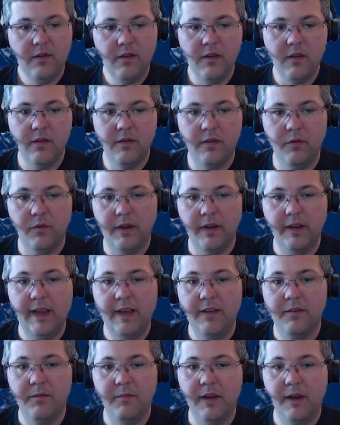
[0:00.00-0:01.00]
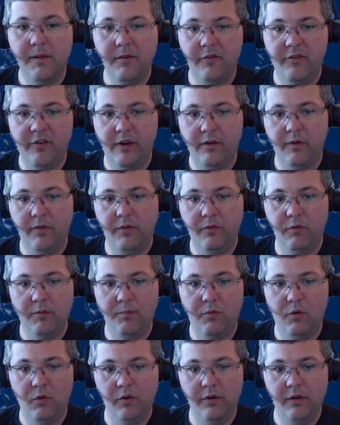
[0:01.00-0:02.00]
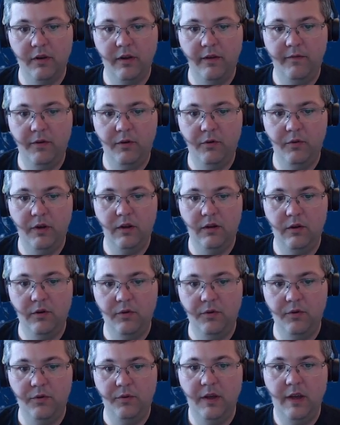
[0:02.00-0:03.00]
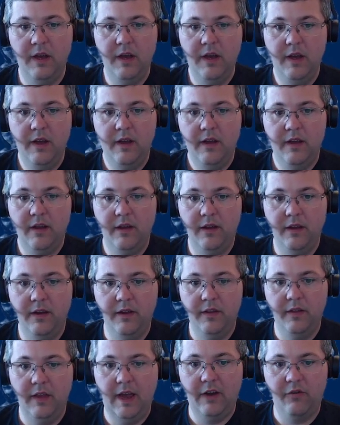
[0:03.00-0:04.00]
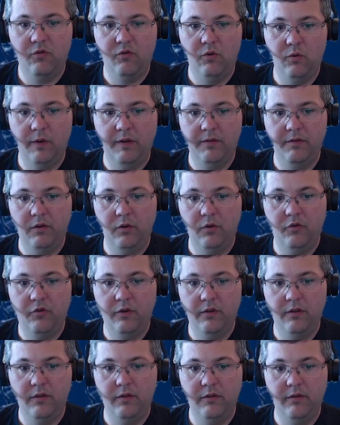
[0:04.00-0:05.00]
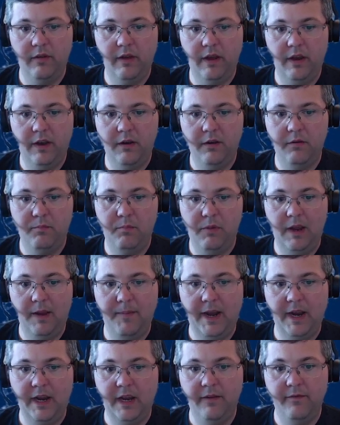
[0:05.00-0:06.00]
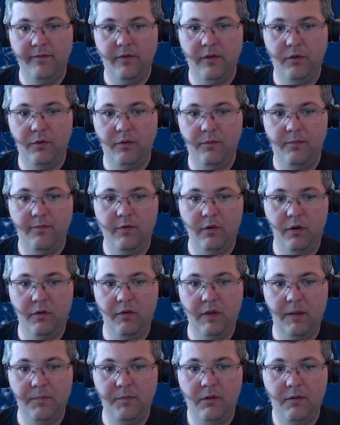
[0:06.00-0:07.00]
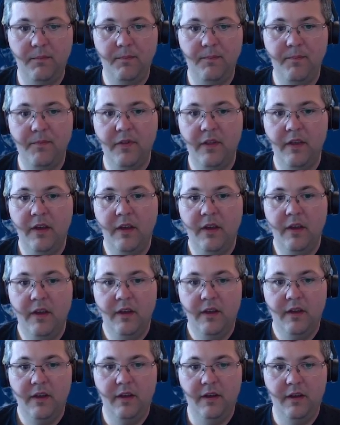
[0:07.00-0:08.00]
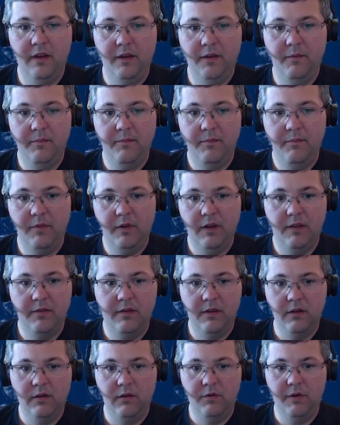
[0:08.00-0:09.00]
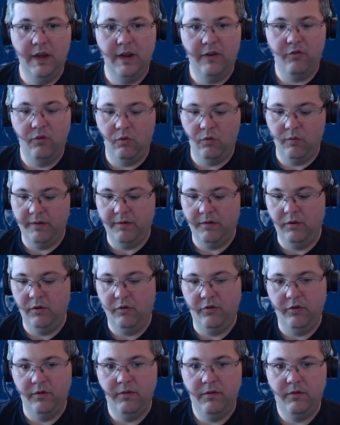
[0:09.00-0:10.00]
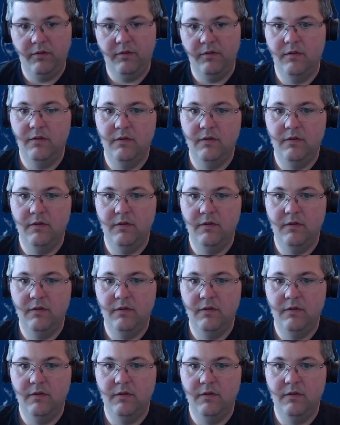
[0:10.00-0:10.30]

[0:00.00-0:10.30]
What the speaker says: So it can take some time to generate the report if you include actual resolutions and playback info, for example. But let's include actual resolutions.